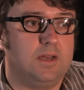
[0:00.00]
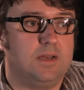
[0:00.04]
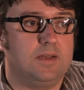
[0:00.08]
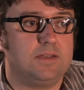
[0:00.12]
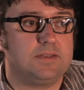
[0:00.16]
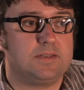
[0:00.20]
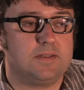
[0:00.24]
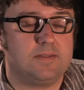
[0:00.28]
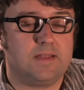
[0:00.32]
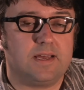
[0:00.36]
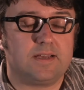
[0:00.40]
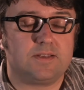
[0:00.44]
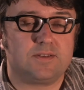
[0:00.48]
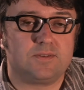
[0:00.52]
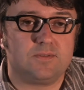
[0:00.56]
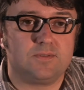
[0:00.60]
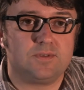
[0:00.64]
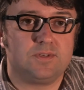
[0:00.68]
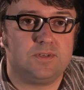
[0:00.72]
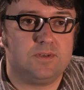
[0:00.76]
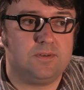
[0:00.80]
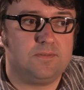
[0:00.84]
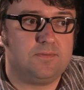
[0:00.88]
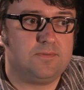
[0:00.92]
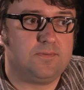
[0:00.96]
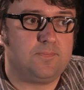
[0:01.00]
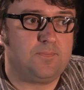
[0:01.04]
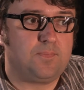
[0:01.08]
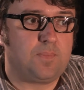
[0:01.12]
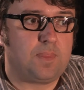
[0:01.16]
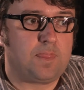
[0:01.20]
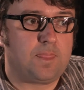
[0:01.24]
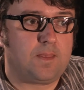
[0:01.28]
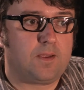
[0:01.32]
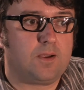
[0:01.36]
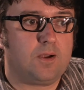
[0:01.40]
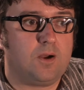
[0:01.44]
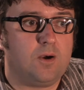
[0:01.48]
So that sort of
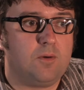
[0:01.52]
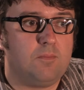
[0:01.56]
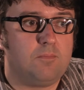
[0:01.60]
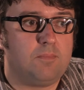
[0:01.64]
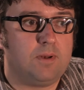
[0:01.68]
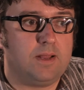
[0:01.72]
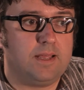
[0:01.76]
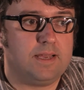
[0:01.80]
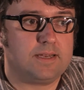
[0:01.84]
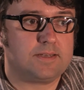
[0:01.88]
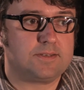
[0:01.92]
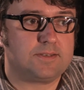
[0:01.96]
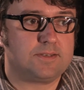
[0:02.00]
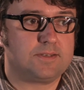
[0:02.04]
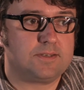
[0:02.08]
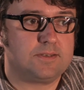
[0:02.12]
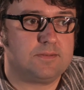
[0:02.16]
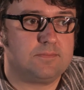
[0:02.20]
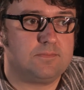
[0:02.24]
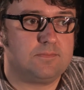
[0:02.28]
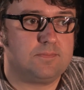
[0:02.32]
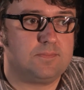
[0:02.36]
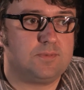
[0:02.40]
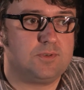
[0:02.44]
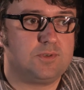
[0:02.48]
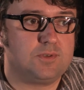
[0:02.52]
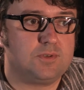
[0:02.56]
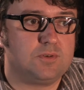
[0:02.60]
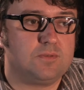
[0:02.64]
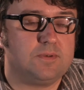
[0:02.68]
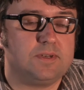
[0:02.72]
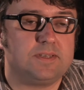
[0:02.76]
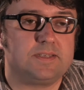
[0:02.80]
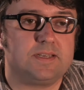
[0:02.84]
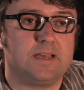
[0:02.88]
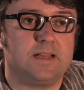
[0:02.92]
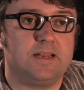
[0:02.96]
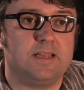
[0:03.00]
complex
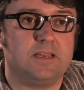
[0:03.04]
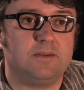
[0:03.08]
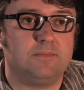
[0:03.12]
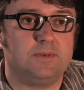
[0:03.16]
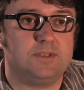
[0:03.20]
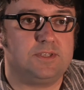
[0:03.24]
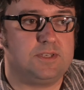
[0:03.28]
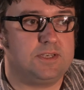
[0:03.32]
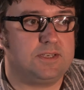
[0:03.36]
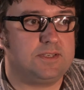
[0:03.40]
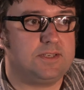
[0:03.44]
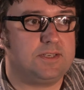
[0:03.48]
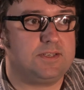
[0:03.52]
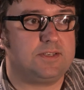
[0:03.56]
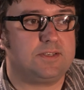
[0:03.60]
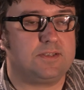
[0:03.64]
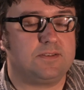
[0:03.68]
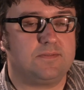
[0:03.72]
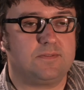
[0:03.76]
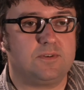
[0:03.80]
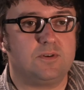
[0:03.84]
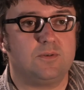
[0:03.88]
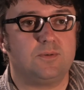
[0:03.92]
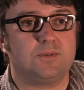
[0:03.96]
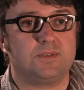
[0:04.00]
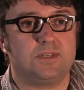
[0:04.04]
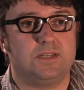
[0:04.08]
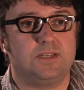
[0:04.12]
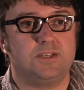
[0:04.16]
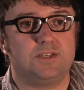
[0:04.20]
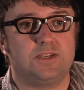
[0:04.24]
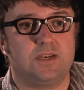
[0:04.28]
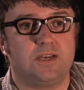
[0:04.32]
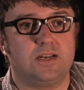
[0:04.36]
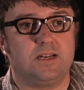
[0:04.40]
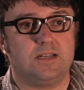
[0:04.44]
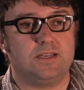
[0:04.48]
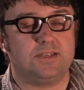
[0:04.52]
storytelling, which exists of course in a
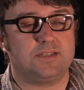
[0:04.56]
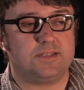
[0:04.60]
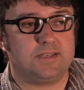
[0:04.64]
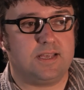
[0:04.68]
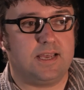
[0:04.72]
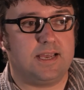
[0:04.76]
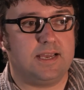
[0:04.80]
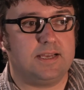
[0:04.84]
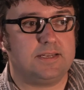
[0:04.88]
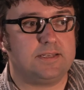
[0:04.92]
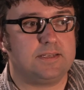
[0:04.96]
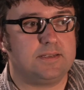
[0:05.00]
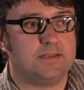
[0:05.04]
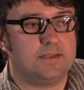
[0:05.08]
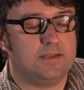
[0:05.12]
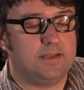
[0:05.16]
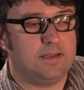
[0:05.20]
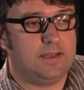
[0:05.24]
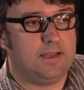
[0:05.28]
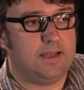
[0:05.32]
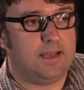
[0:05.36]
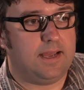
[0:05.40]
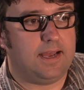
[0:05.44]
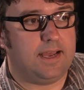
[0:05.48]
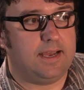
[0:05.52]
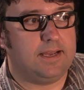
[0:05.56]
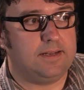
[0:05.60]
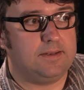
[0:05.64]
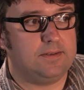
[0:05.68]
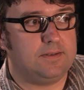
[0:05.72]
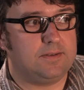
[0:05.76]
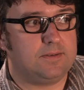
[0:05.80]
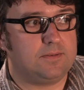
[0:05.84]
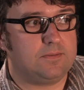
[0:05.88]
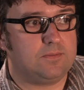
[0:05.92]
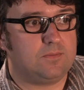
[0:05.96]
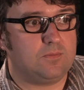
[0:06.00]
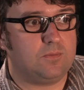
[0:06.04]
journalist's head and
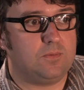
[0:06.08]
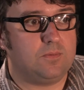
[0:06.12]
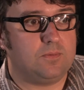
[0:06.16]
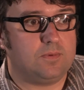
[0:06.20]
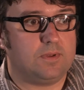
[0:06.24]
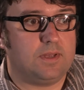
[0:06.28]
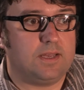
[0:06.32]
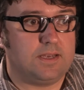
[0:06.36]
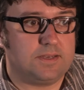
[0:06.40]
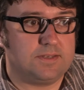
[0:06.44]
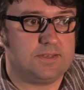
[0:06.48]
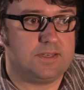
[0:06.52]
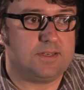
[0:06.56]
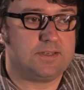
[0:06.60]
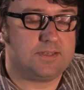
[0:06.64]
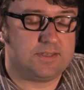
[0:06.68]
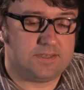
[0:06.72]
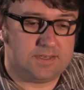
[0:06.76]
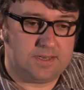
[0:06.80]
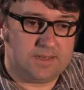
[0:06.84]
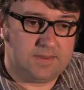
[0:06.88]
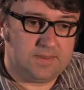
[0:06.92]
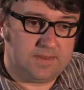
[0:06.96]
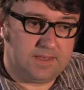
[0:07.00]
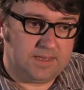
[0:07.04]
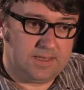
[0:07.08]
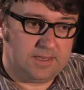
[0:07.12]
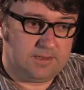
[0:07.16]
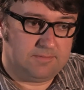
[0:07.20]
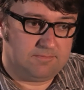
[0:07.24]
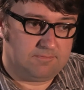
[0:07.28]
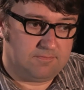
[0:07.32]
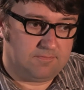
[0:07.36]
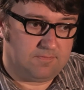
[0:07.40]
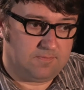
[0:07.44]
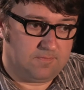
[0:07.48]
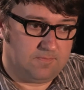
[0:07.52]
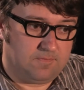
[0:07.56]
exists in the
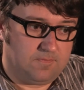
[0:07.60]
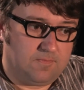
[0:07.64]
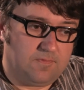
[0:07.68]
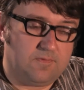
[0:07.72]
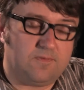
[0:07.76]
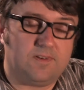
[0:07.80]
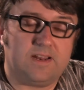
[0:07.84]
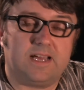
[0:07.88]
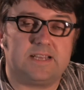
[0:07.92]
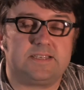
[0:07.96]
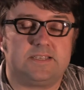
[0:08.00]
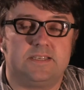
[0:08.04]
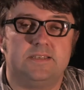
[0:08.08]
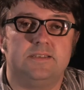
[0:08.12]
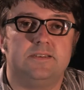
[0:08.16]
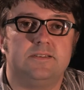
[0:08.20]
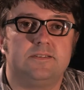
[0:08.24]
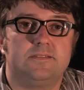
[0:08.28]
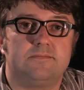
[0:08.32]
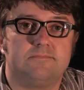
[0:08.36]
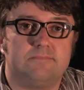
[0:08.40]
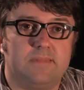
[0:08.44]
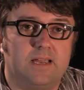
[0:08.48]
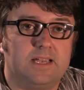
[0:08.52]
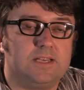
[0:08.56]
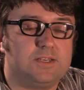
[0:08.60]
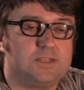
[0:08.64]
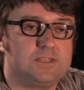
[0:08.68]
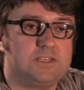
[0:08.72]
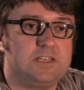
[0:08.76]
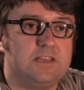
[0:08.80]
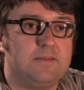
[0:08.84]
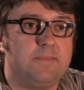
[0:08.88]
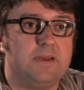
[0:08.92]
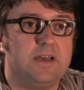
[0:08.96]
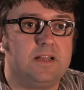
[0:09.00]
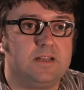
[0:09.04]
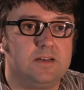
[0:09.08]
flattened
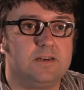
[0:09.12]
HTML